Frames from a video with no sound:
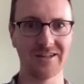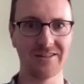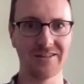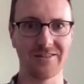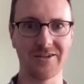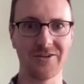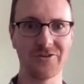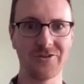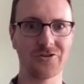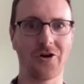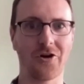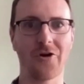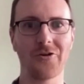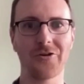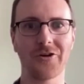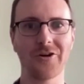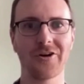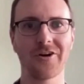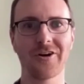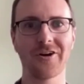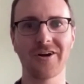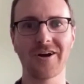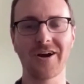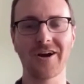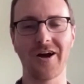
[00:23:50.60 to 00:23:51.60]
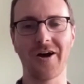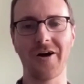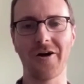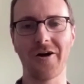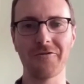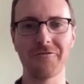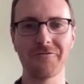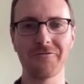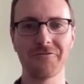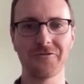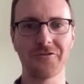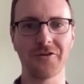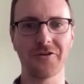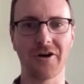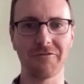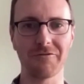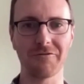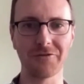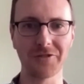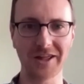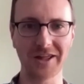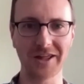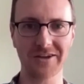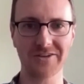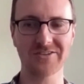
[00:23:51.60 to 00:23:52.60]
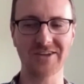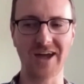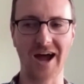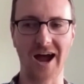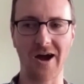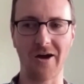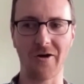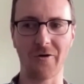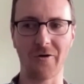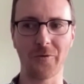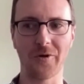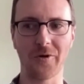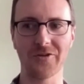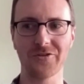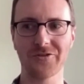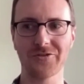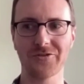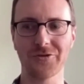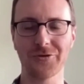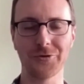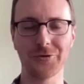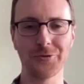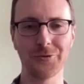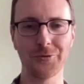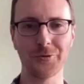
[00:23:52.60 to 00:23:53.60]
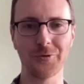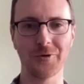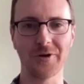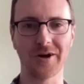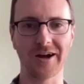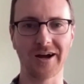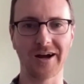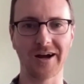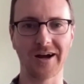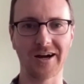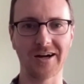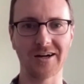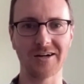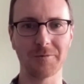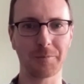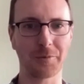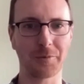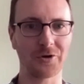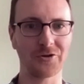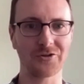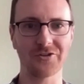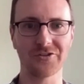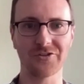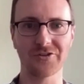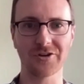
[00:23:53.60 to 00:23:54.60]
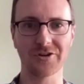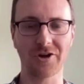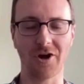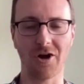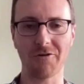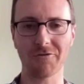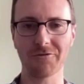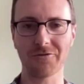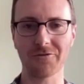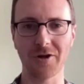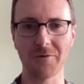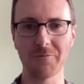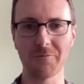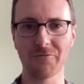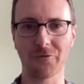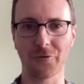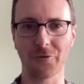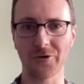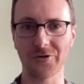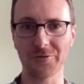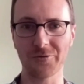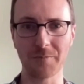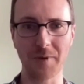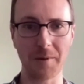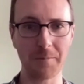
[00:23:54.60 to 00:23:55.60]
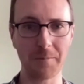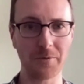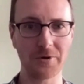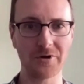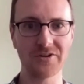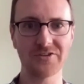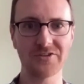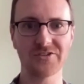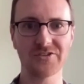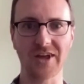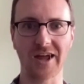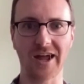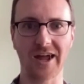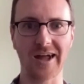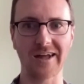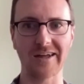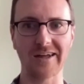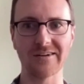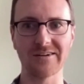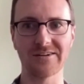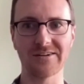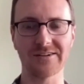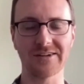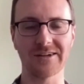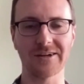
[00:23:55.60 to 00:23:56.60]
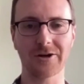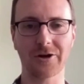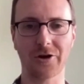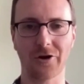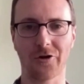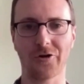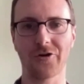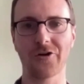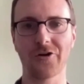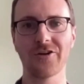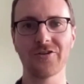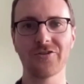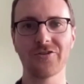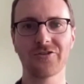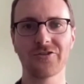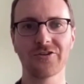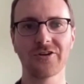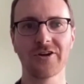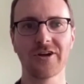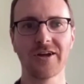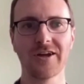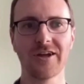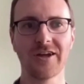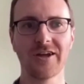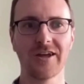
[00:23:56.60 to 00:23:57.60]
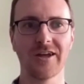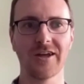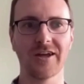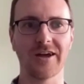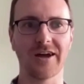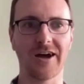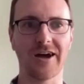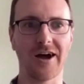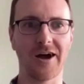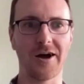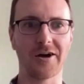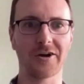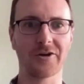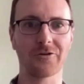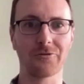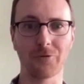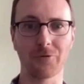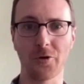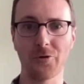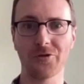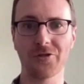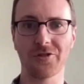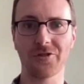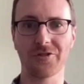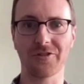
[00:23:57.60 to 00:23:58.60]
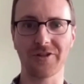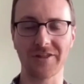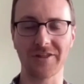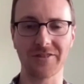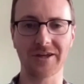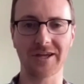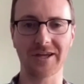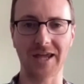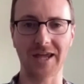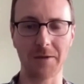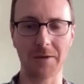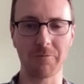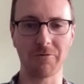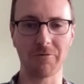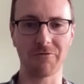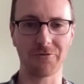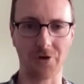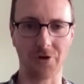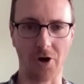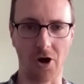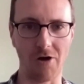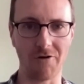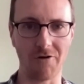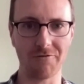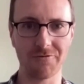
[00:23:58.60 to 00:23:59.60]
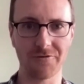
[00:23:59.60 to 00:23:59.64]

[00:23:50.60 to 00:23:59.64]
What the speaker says: charter of Links DAO, was to purchase a golf club for its members and encourage growth in the game of golf.